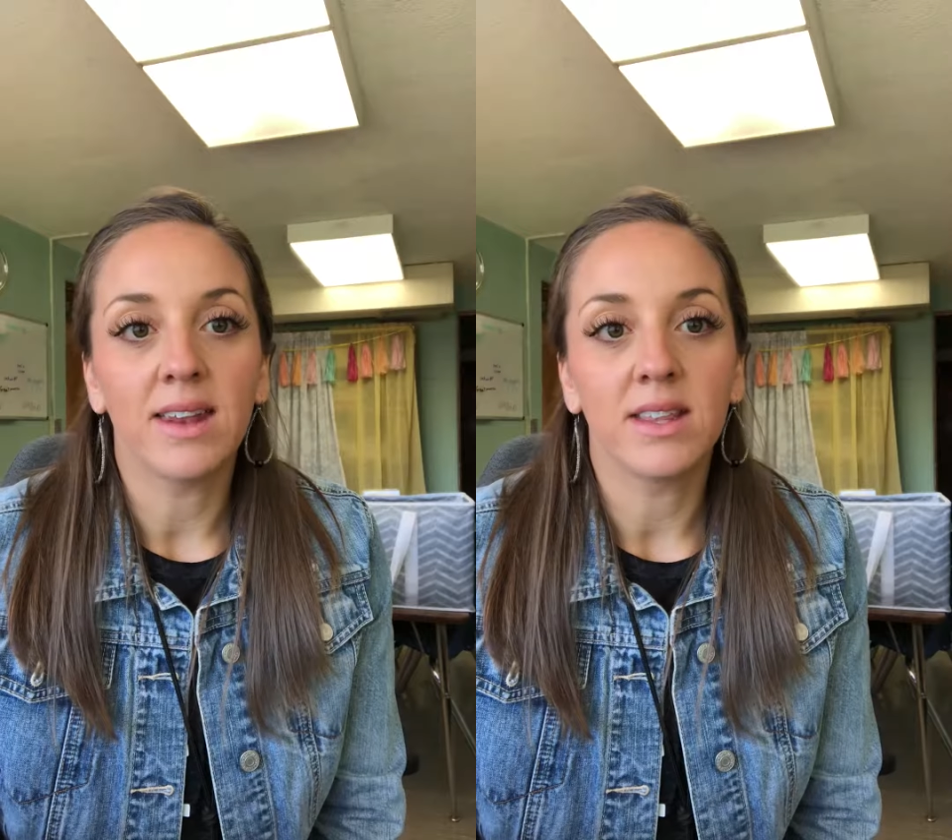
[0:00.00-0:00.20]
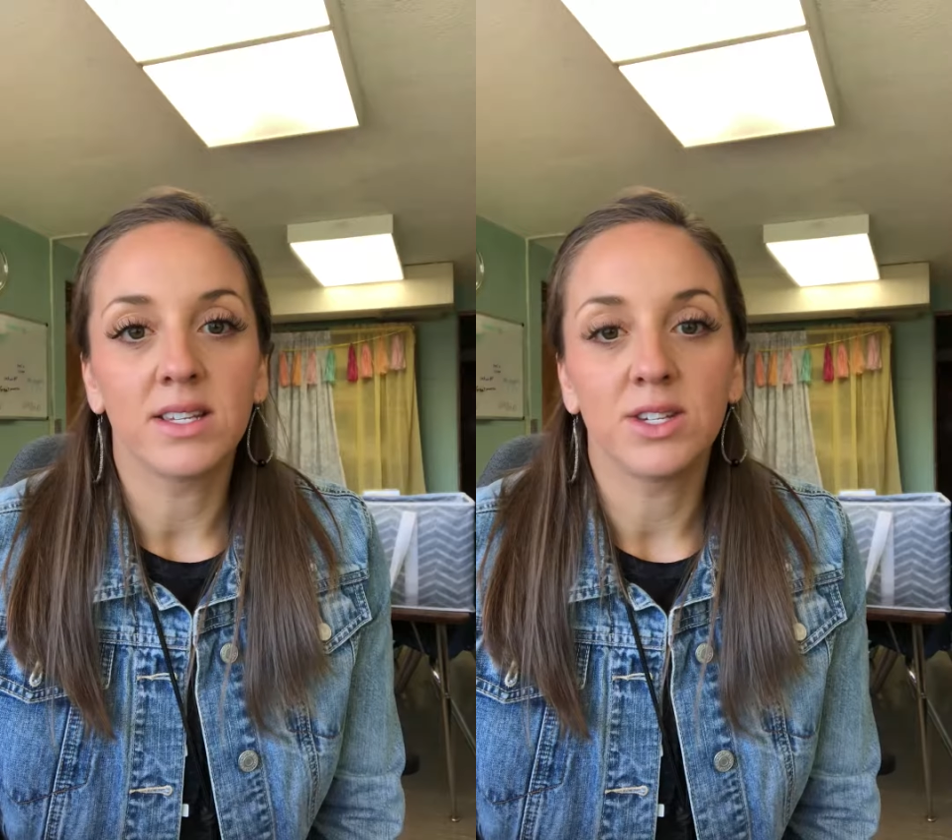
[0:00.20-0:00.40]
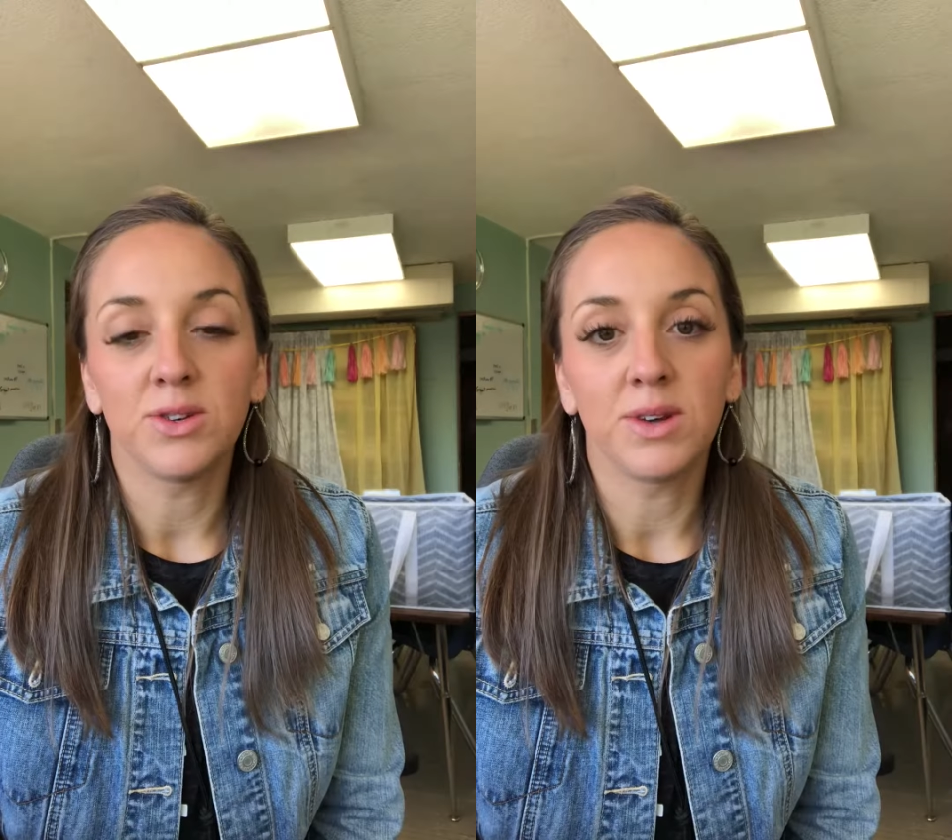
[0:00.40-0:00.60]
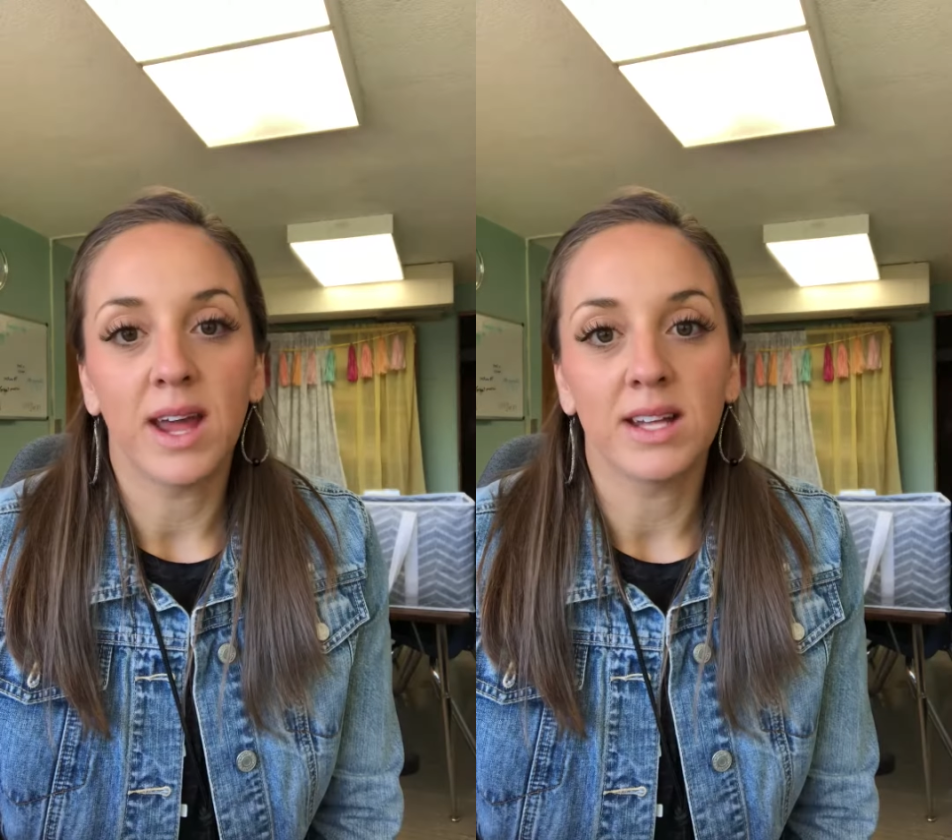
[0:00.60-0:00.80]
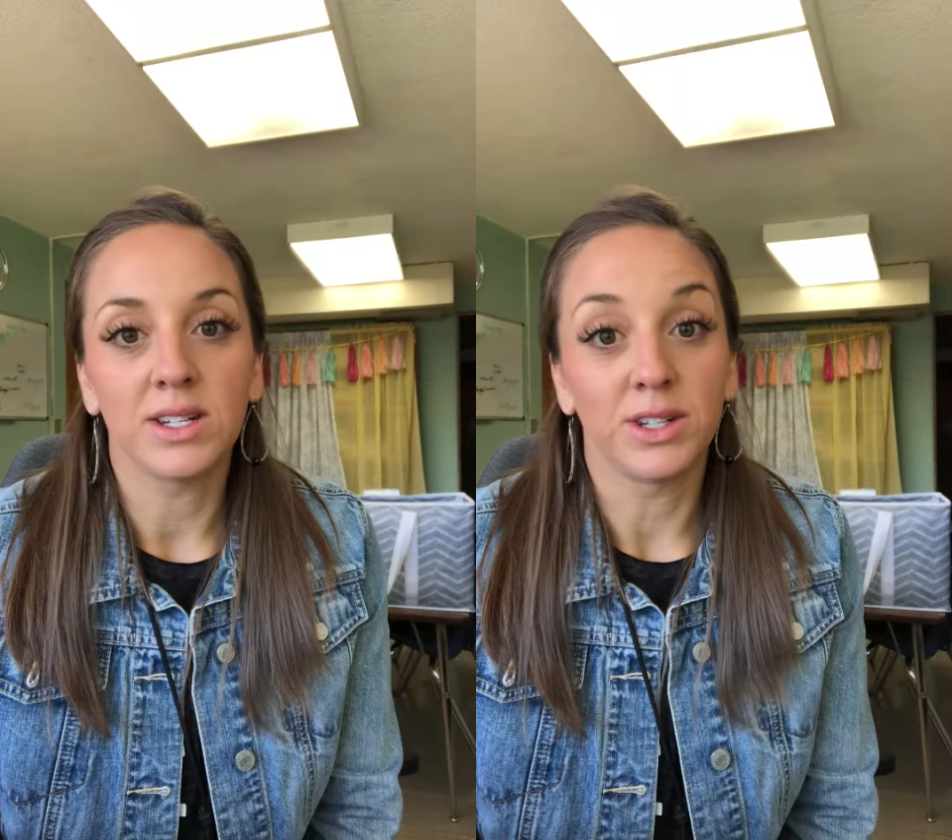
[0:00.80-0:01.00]
the student
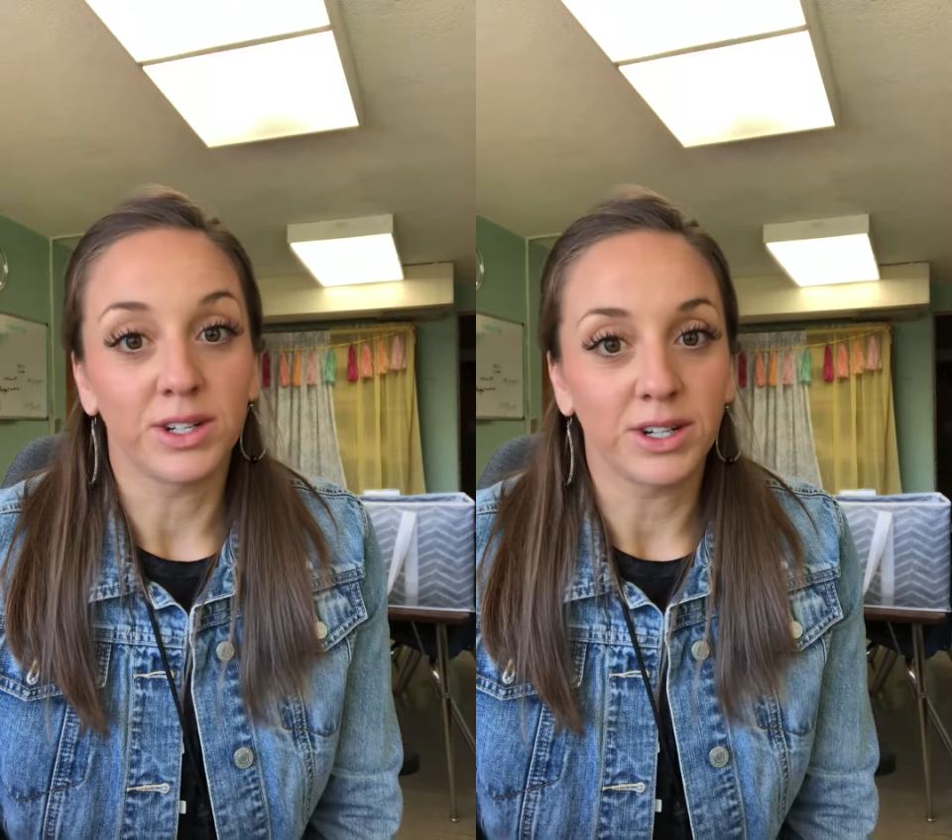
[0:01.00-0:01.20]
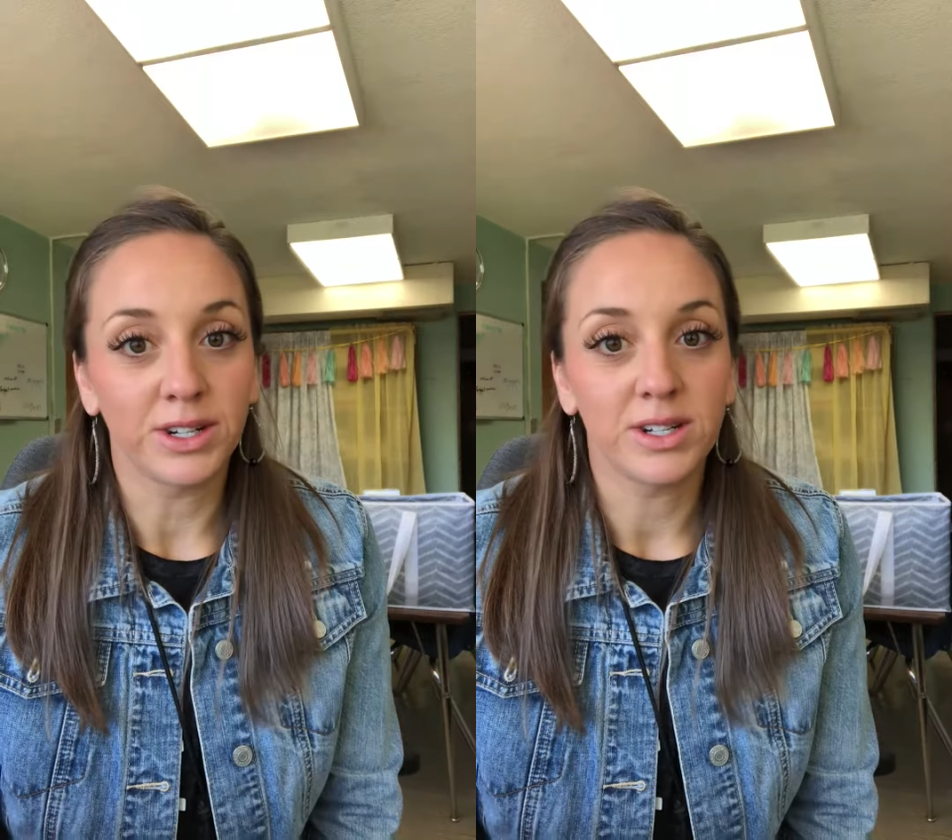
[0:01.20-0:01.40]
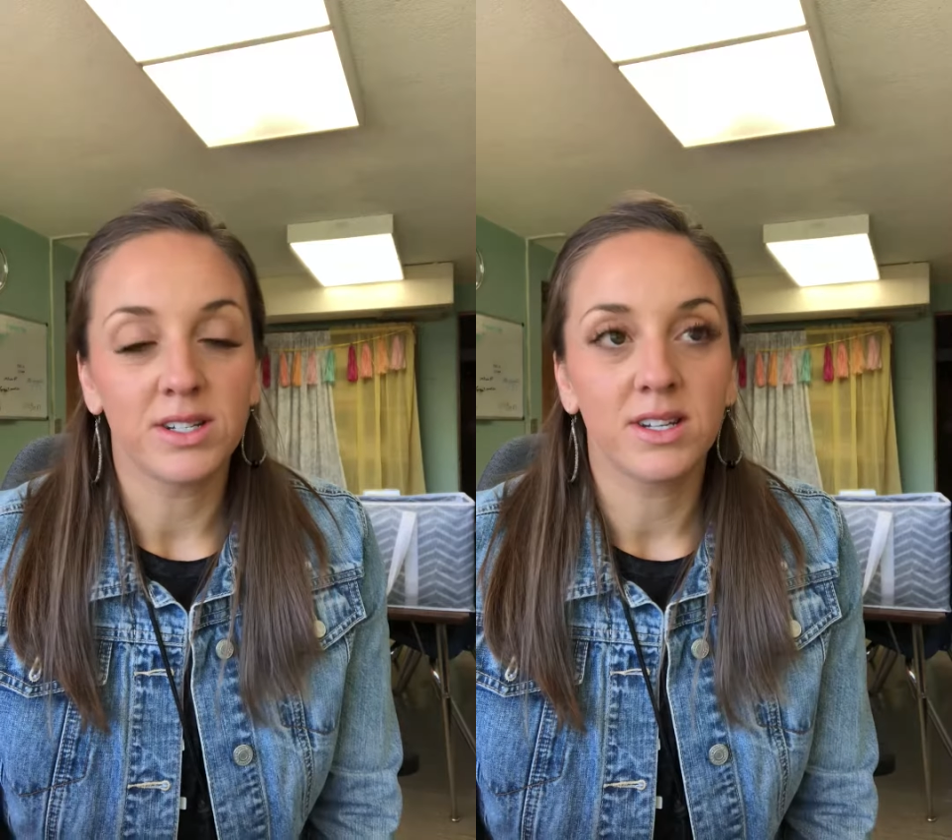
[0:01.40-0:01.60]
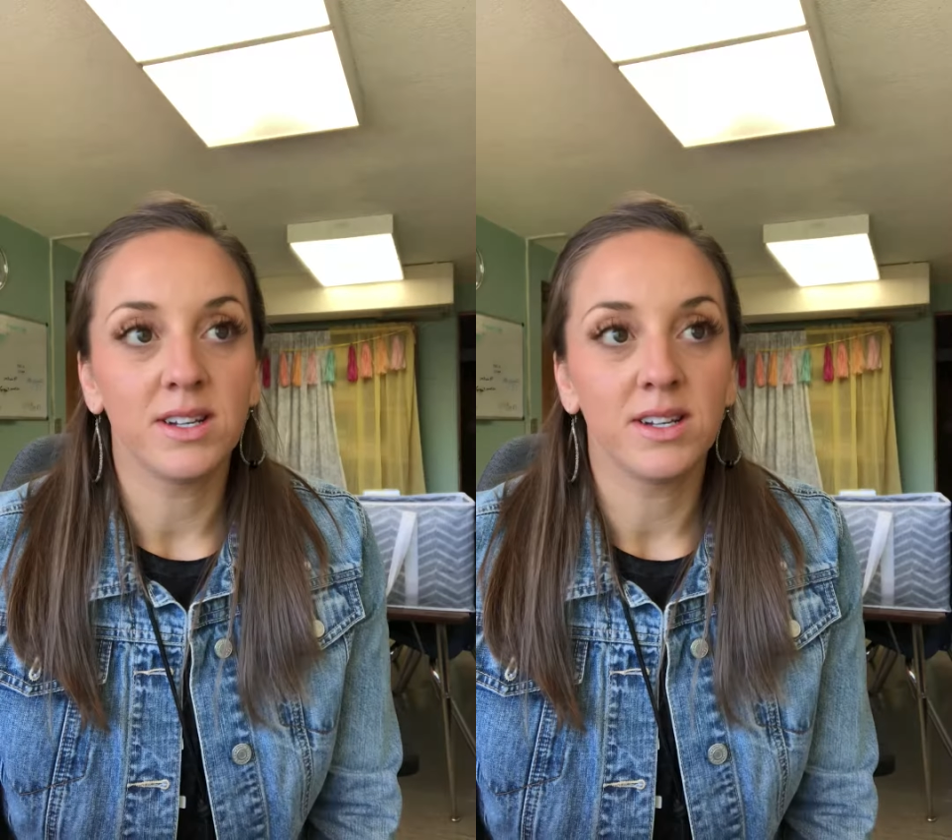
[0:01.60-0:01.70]
has learned